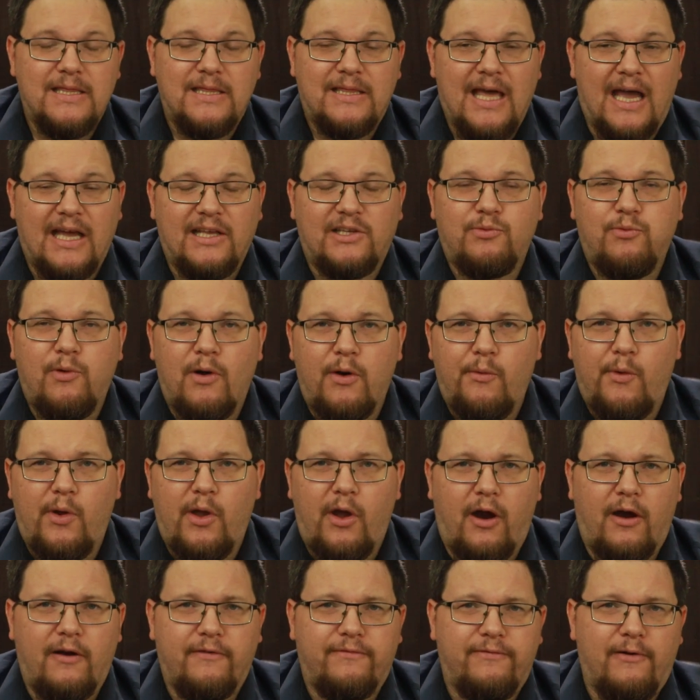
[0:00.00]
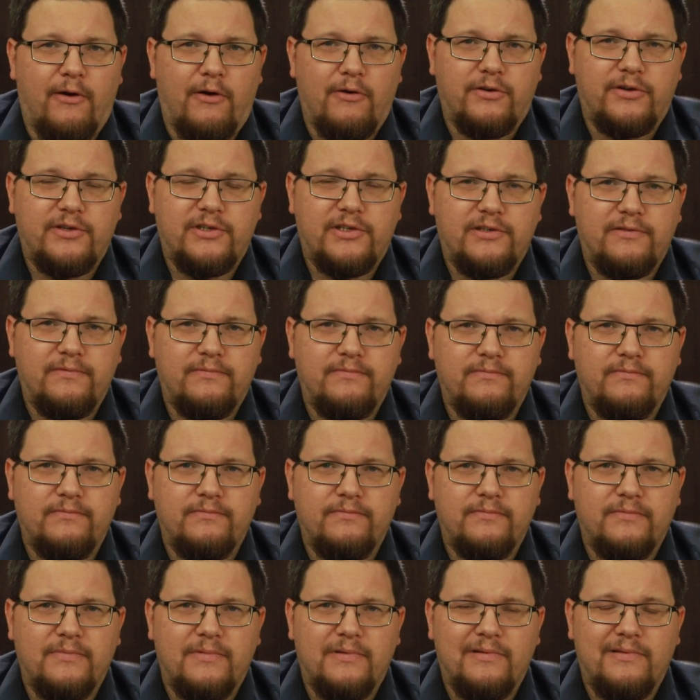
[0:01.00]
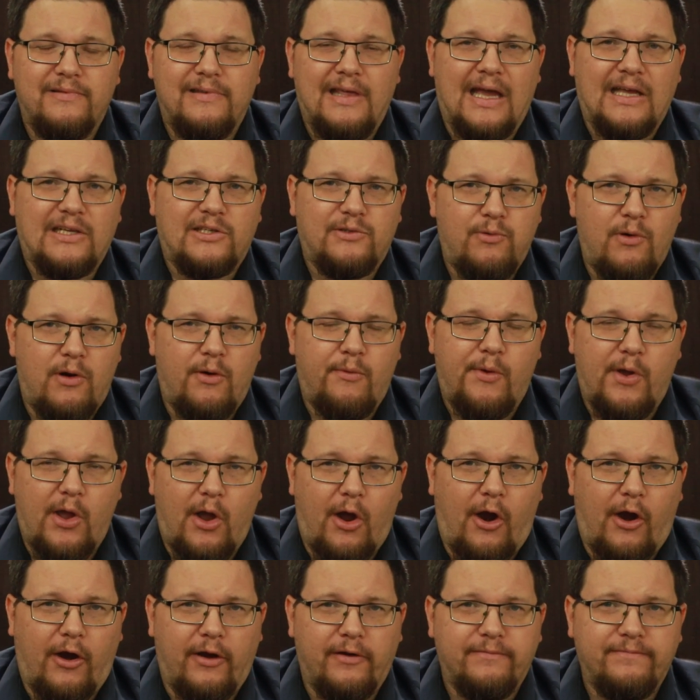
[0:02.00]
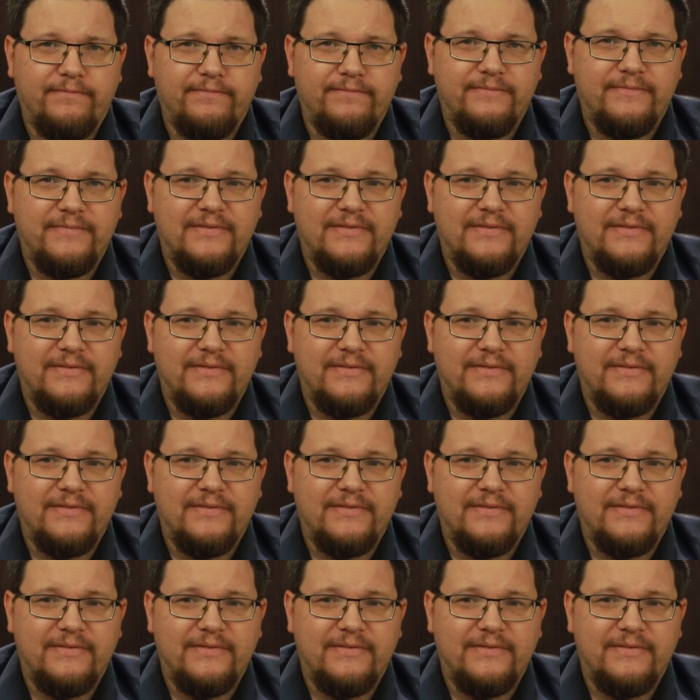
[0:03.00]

That's where we are, folks. That's where we are.